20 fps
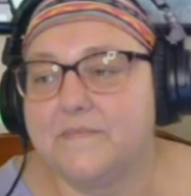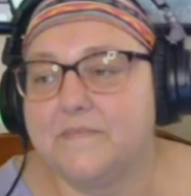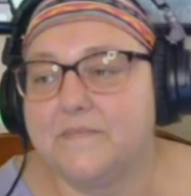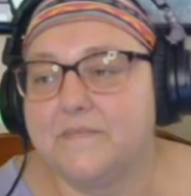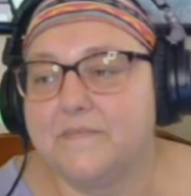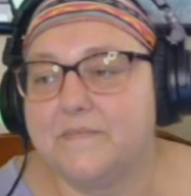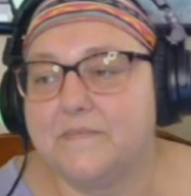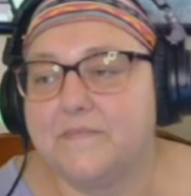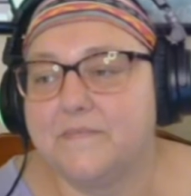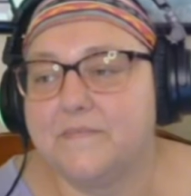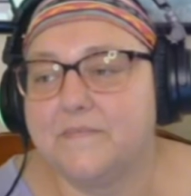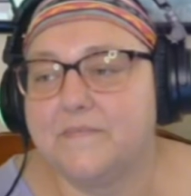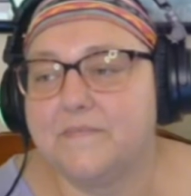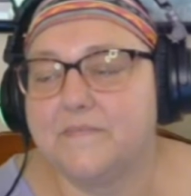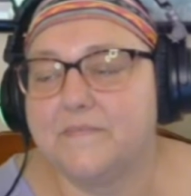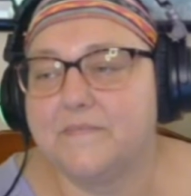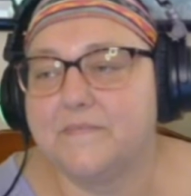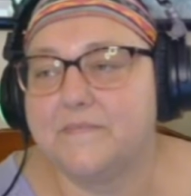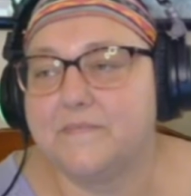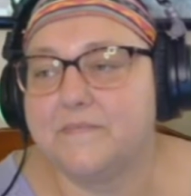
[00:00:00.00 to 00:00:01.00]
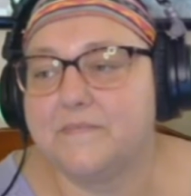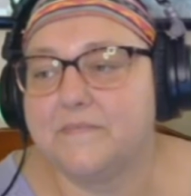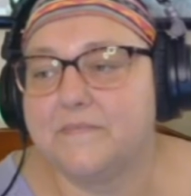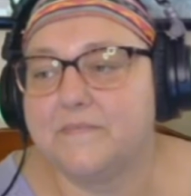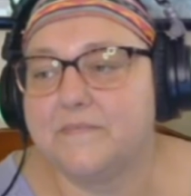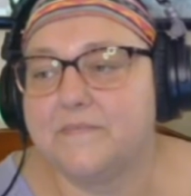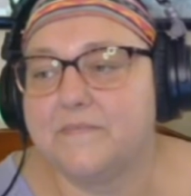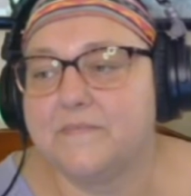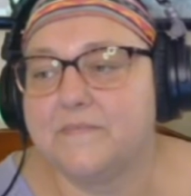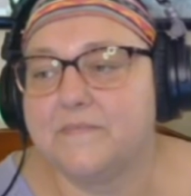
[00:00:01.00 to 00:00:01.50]

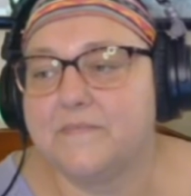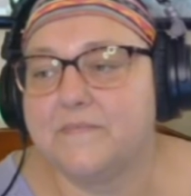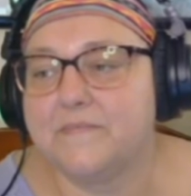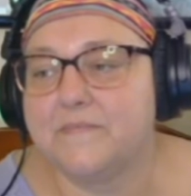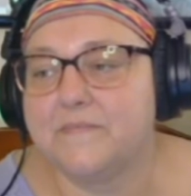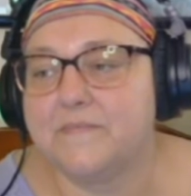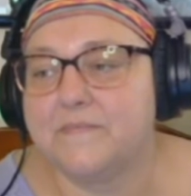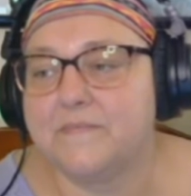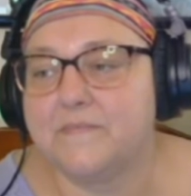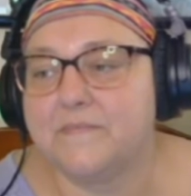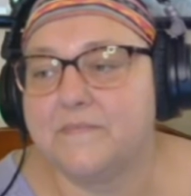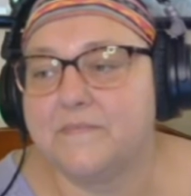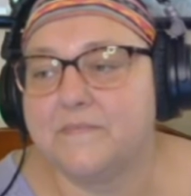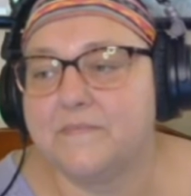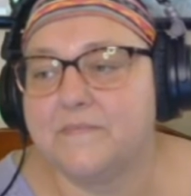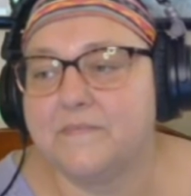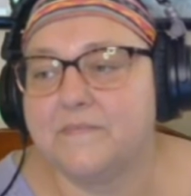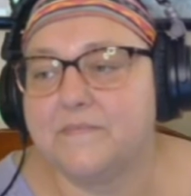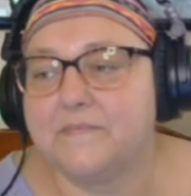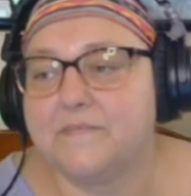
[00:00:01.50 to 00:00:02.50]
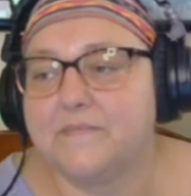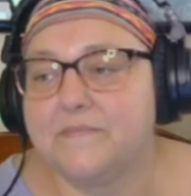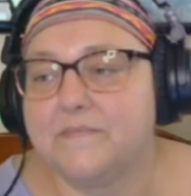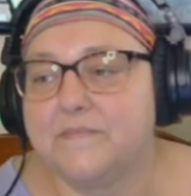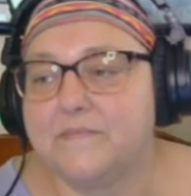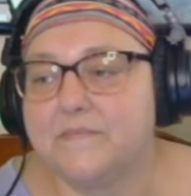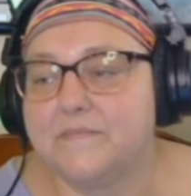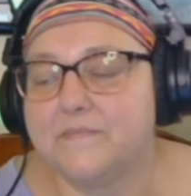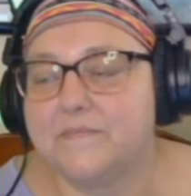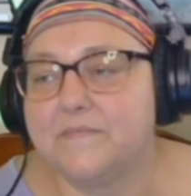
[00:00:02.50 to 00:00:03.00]

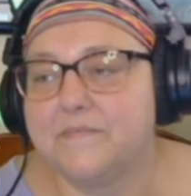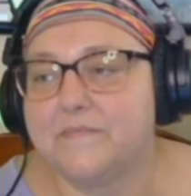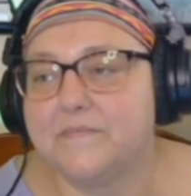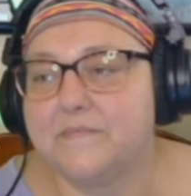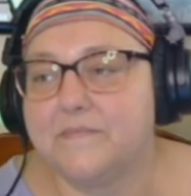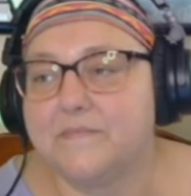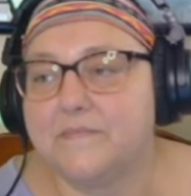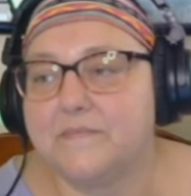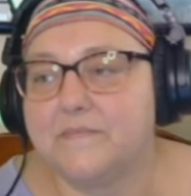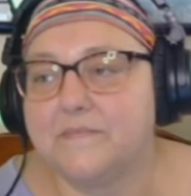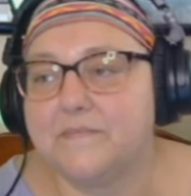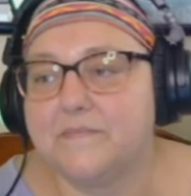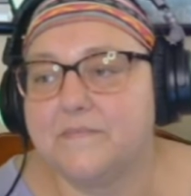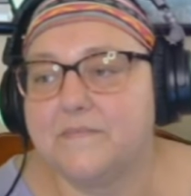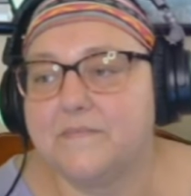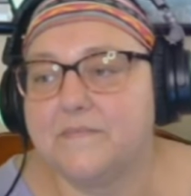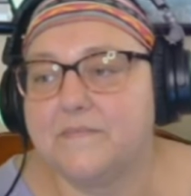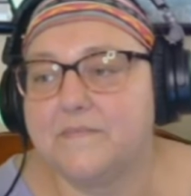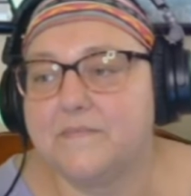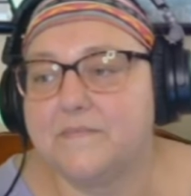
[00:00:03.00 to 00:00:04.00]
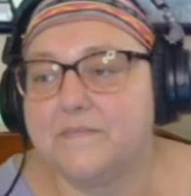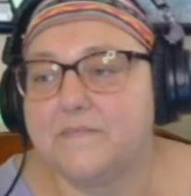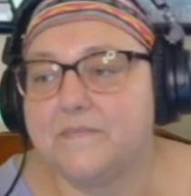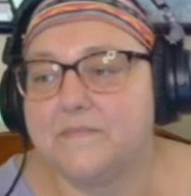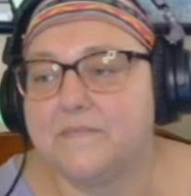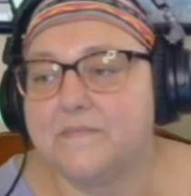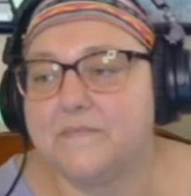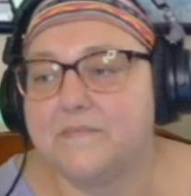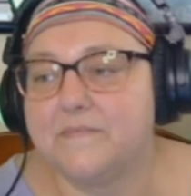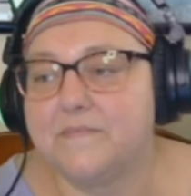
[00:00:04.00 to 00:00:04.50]

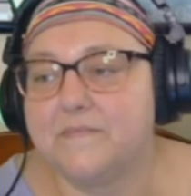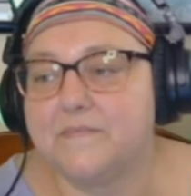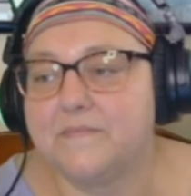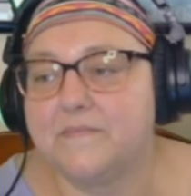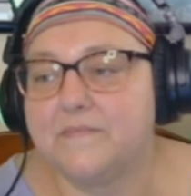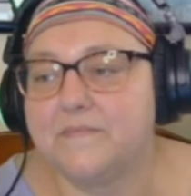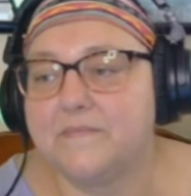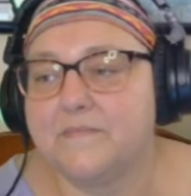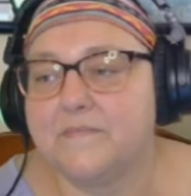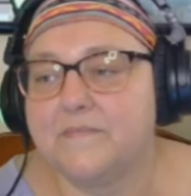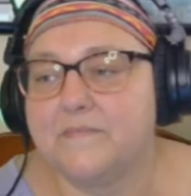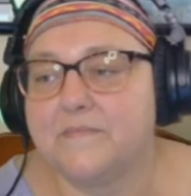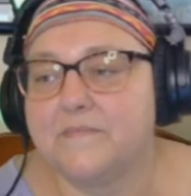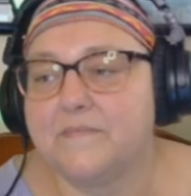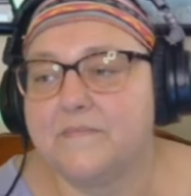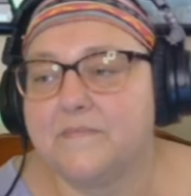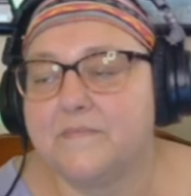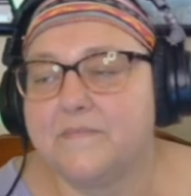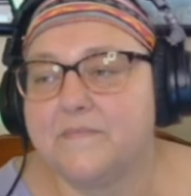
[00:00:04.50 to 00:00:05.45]
The person shown says nothing.